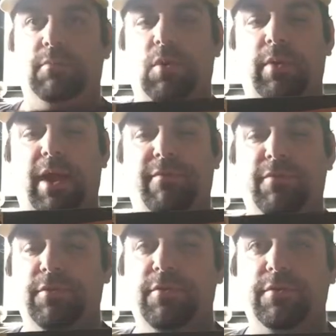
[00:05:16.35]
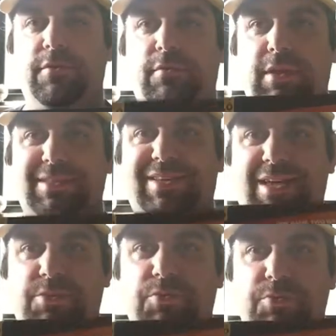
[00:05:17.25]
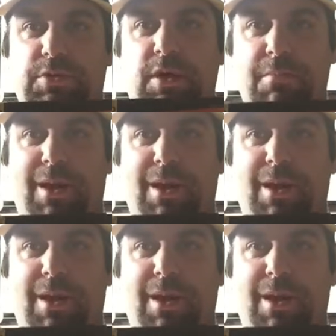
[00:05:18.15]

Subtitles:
Well, without further ado, let's get to some